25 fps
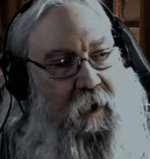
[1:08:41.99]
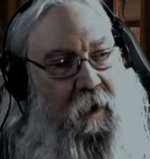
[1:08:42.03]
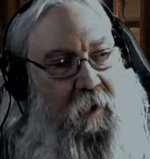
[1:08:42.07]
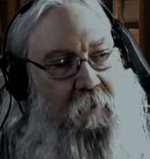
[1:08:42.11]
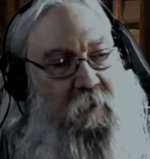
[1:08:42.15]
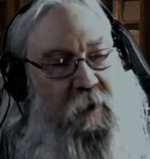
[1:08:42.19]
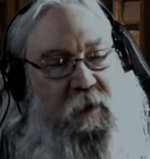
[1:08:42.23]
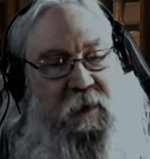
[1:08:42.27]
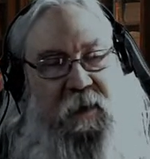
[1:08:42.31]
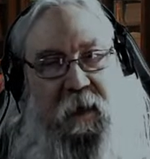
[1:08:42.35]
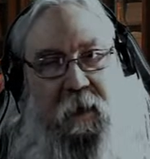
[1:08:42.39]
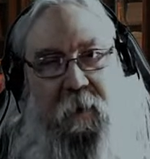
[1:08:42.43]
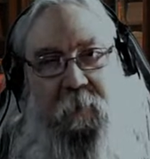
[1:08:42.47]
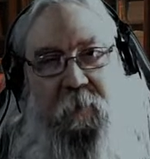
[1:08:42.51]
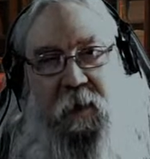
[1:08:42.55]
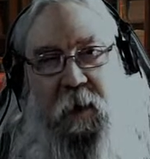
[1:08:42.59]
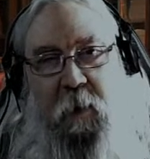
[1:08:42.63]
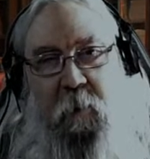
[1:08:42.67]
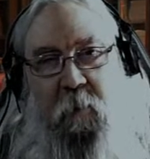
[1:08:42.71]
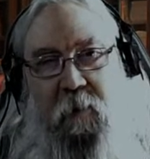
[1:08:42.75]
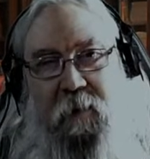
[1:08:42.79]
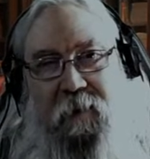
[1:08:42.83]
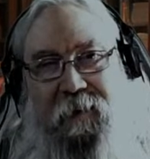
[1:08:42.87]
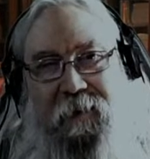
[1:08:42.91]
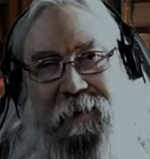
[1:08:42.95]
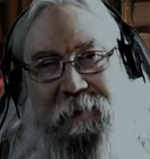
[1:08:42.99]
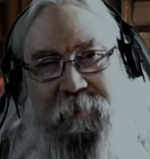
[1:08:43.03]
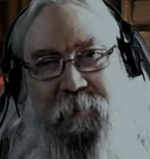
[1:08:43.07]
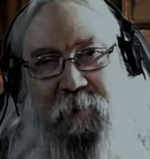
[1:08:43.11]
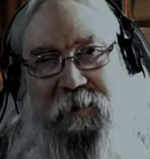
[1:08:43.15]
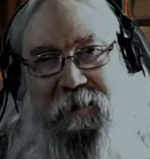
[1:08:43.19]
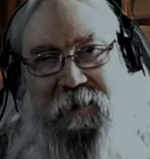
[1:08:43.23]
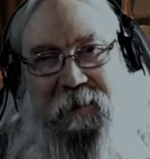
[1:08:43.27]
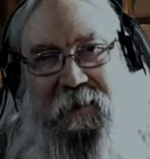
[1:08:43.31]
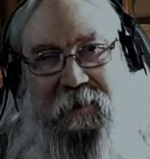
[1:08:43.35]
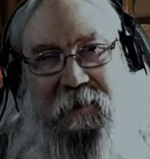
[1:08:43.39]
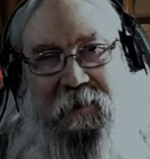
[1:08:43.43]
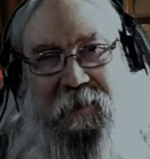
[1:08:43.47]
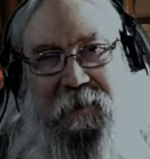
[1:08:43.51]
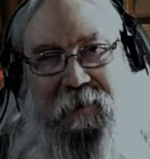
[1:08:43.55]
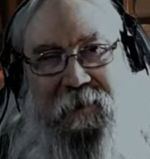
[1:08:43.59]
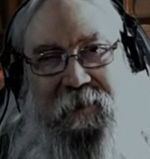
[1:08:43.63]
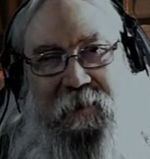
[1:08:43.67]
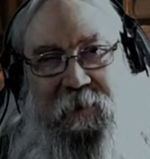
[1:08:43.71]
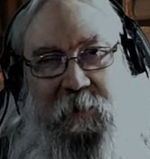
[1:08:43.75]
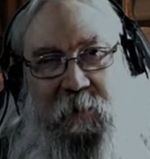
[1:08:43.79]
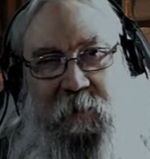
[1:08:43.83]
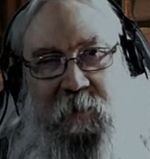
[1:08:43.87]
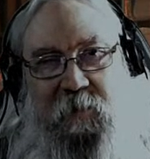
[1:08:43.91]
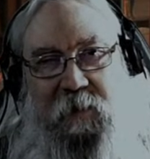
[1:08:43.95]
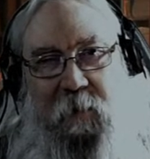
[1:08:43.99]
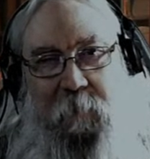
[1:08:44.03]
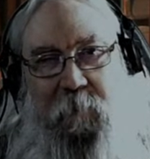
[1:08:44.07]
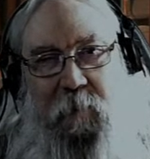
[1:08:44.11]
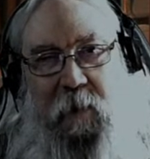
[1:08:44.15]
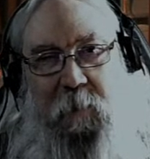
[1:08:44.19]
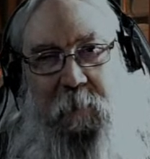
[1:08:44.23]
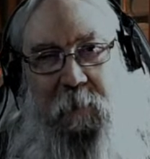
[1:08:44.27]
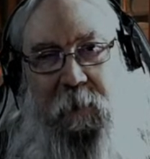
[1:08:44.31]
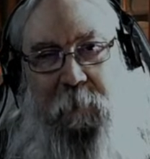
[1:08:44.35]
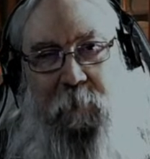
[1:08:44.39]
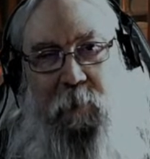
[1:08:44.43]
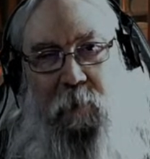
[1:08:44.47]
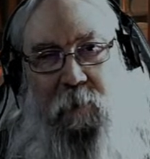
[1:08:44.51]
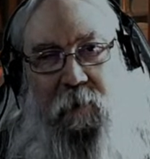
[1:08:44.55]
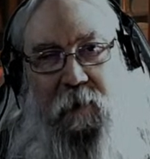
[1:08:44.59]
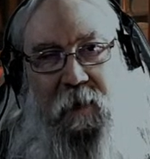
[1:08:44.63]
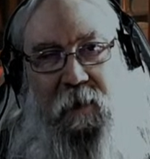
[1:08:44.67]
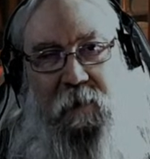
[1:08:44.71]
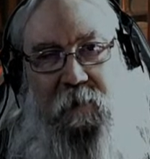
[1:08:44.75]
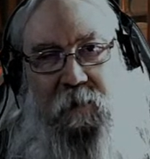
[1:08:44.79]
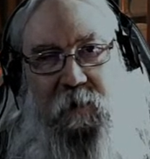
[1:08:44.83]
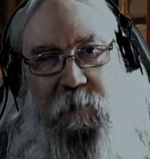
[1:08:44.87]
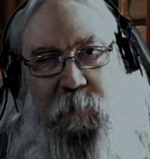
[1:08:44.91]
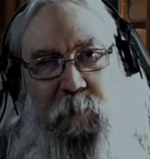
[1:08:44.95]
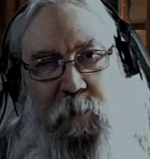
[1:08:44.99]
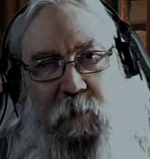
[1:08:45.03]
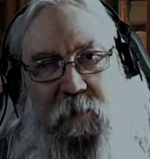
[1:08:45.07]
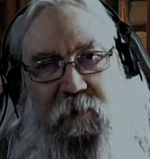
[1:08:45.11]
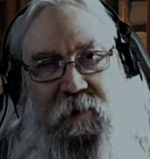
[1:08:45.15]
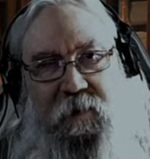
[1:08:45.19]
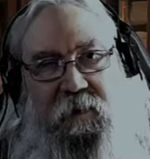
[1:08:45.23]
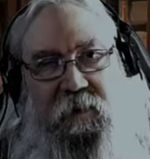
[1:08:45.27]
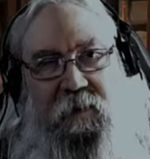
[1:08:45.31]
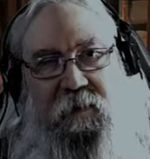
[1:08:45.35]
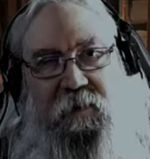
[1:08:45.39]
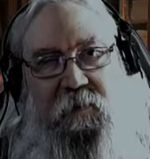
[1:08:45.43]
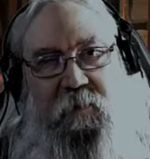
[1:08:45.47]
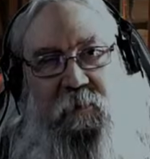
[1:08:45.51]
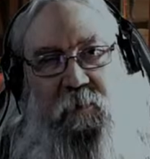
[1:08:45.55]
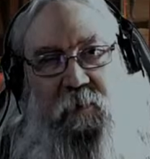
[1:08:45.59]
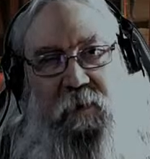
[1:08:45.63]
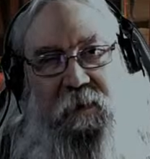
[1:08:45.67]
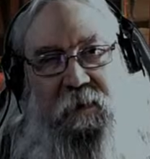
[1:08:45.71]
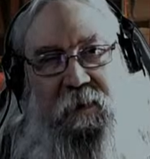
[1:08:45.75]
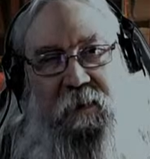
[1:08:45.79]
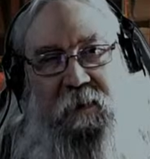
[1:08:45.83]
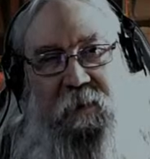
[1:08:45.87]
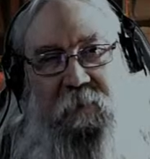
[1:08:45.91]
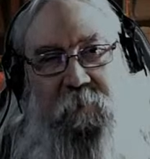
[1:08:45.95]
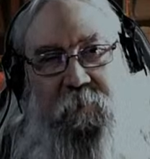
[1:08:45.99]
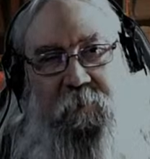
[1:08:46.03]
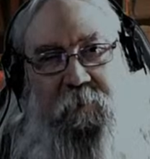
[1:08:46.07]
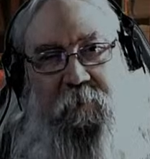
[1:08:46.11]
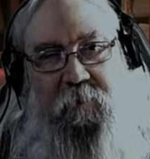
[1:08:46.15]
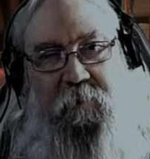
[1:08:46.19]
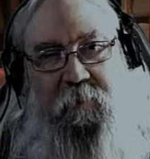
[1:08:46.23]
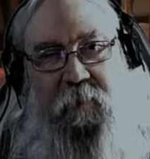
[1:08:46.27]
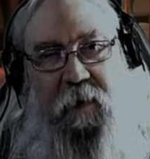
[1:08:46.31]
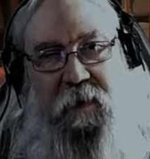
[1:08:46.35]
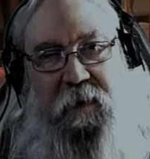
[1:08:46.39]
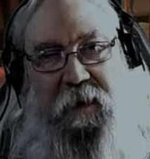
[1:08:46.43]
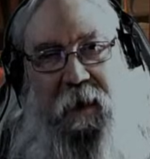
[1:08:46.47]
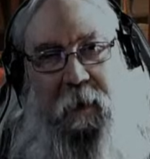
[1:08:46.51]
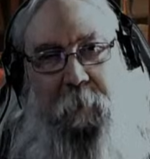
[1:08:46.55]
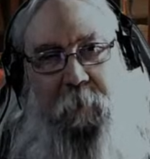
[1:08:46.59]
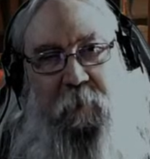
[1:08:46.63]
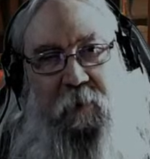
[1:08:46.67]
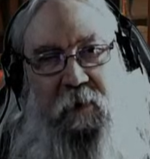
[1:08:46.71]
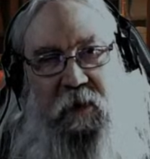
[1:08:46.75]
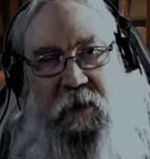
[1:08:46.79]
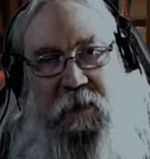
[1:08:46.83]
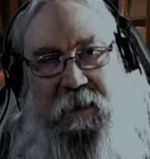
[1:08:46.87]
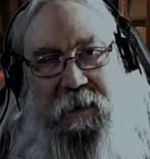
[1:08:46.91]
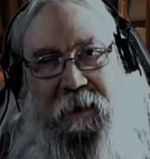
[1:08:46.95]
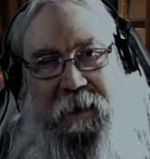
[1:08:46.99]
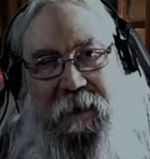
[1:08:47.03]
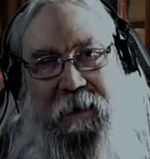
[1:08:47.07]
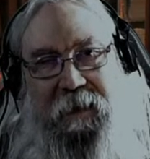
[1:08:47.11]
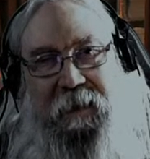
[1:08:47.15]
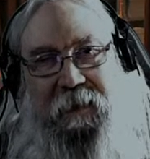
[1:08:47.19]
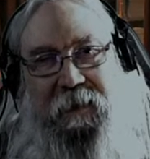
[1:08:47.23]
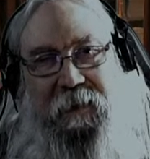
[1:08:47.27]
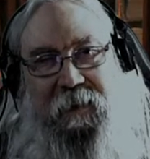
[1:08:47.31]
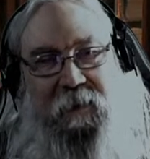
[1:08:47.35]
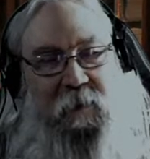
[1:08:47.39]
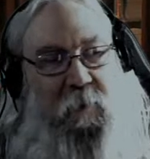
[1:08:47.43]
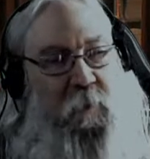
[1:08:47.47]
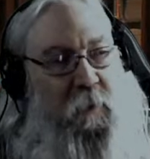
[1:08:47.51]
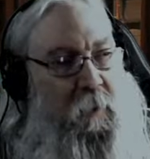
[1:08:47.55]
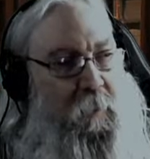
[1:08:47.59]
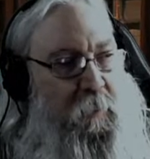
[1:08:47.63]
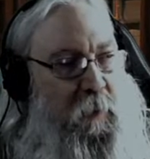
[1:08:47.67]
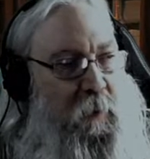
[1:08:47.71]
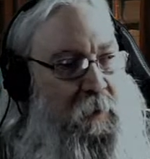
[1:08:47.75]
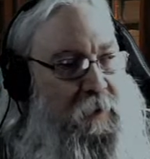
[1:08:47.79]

every time they were in a position to do something, people were like, this person isn't really accomplishing anything that we're